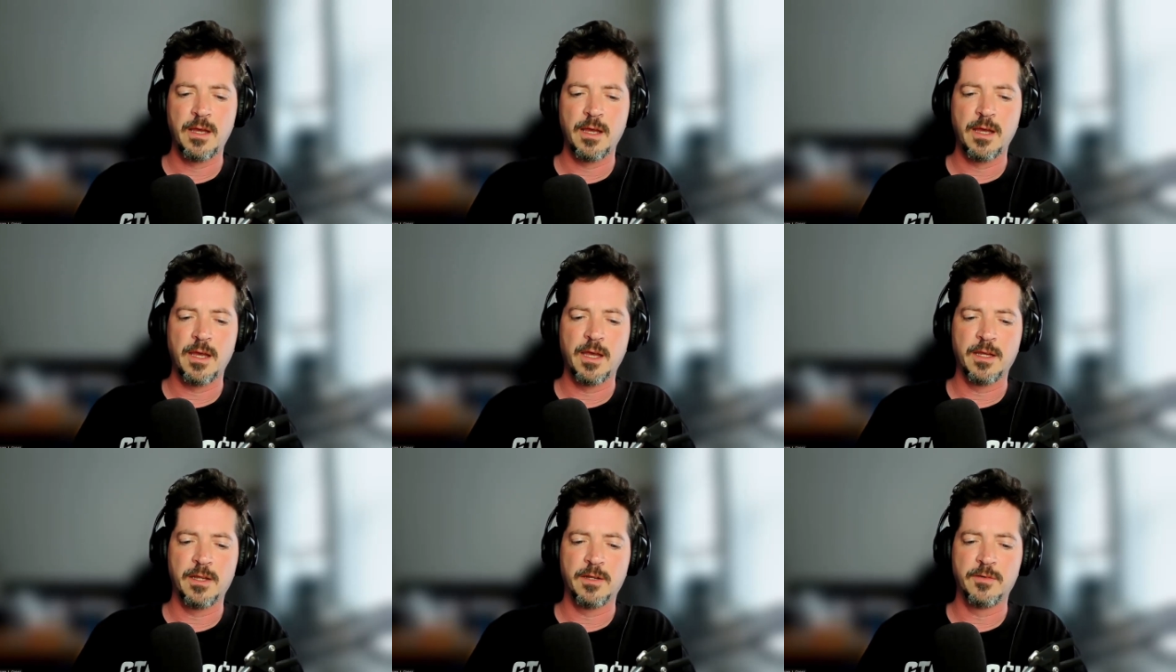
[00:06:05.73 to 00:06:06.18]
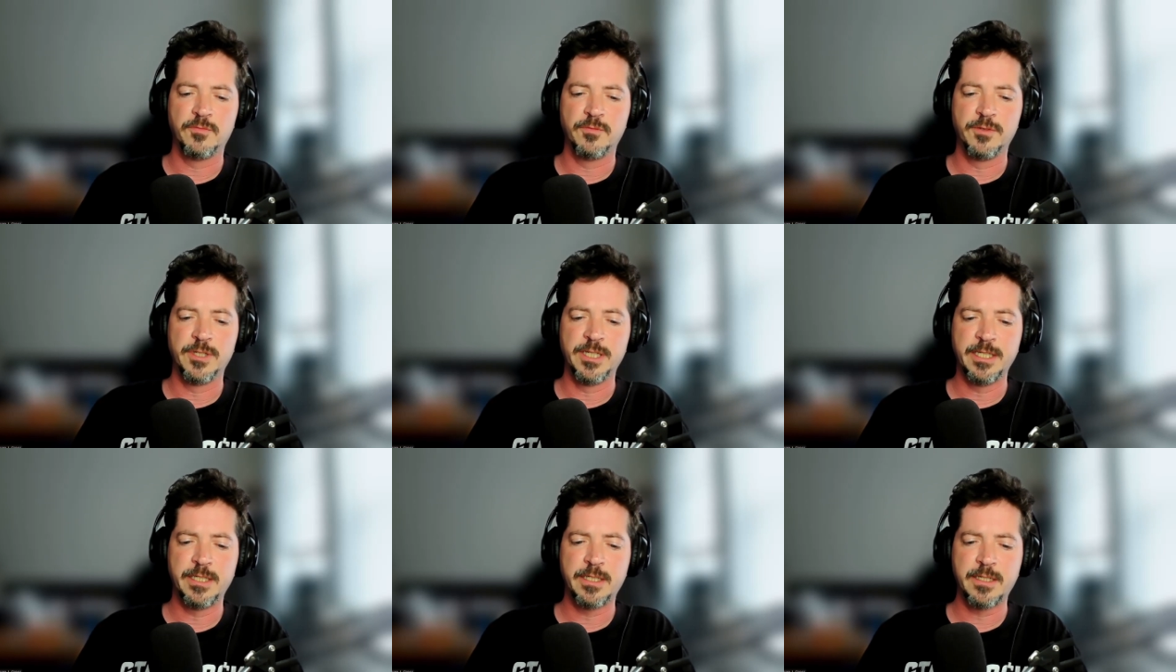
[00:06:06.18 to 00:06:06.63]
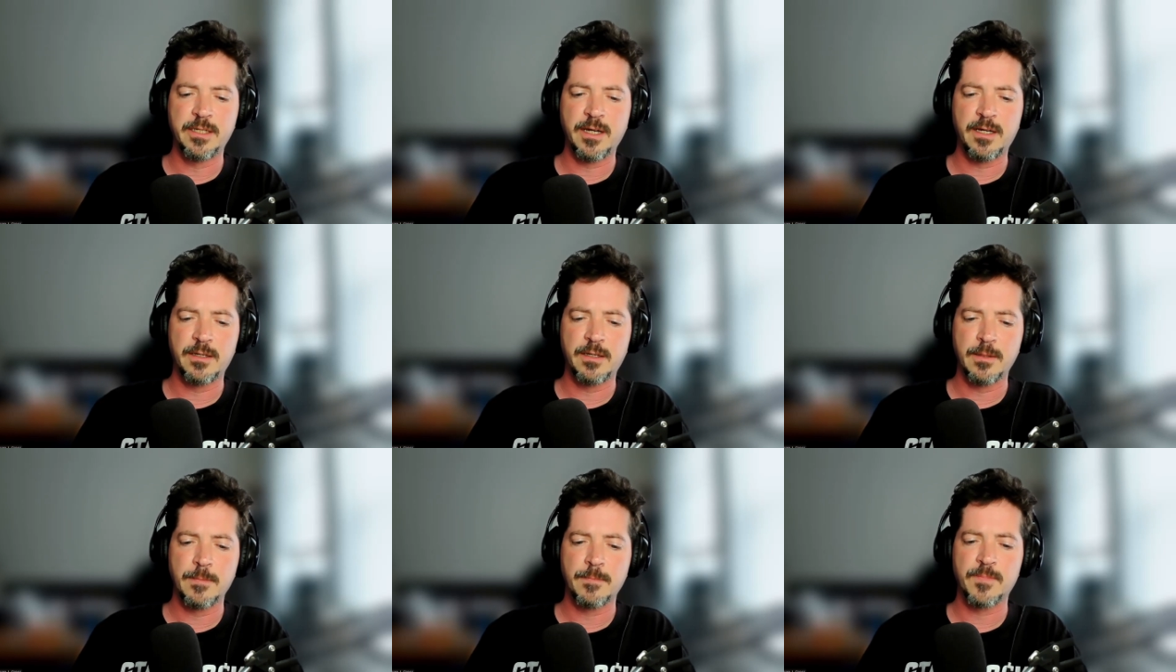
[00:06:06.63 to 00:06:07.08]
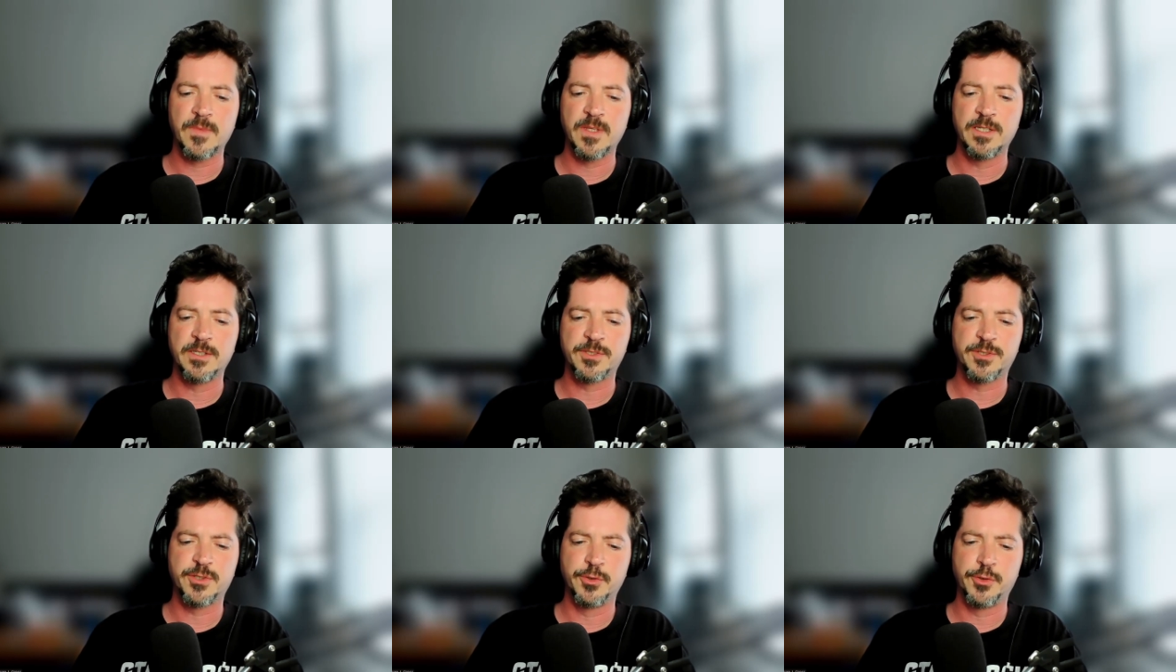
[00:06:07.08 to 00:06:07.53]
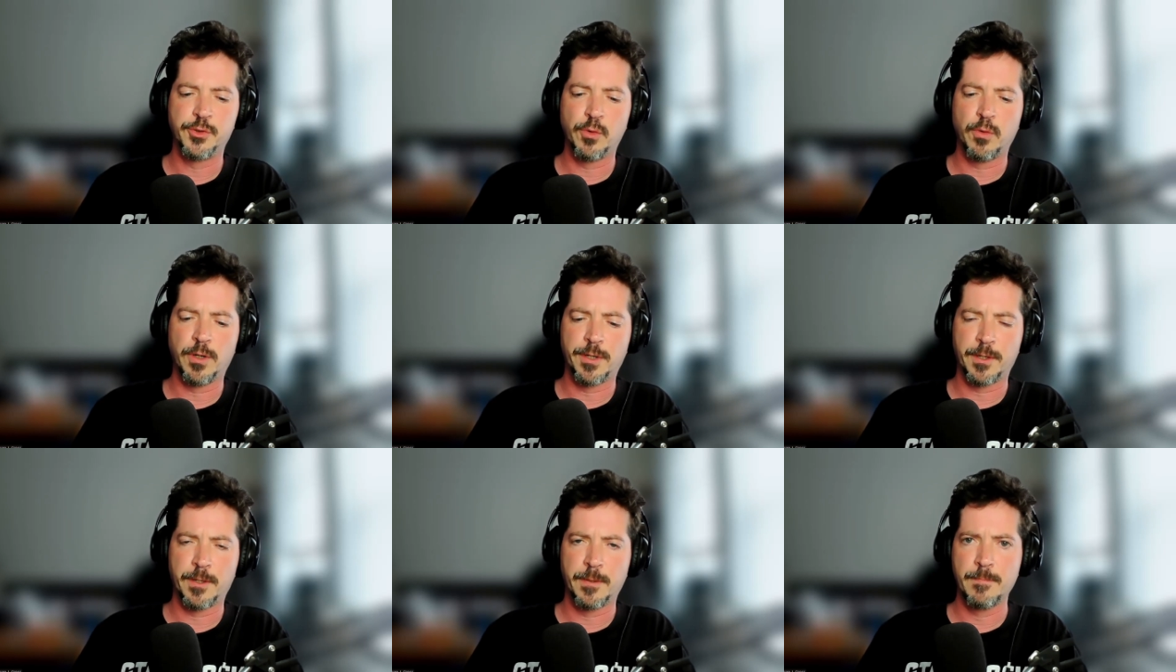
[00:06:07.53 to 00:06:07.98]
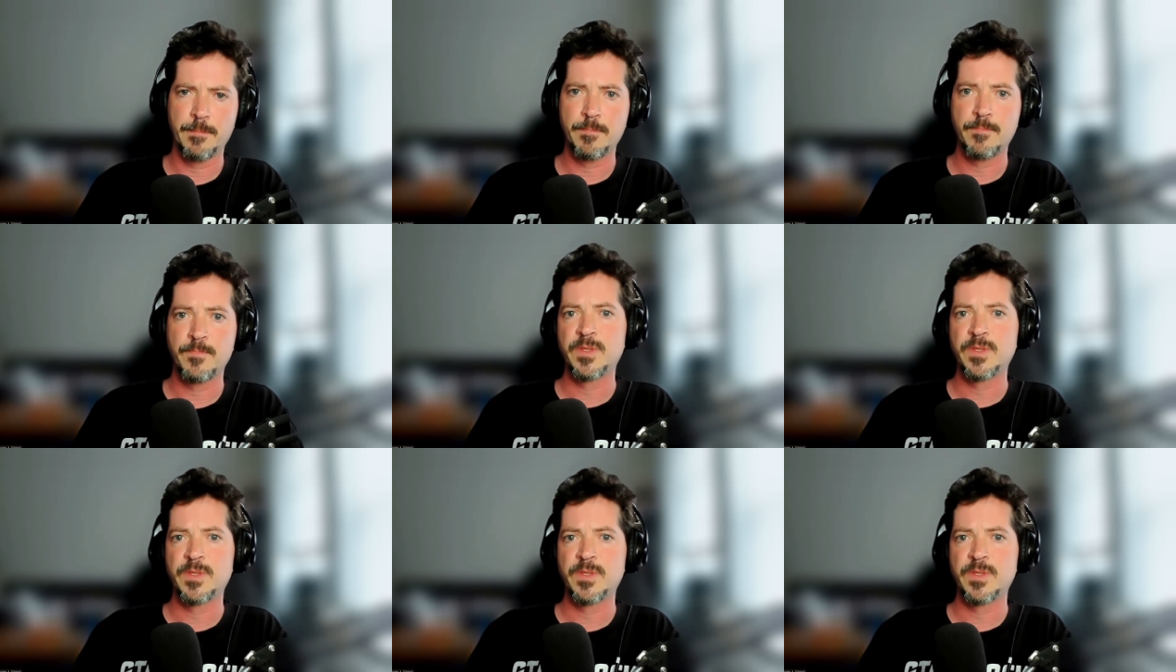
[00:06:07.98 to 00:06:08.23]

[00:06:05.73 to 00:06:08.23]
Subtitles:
and Rika is the daughter.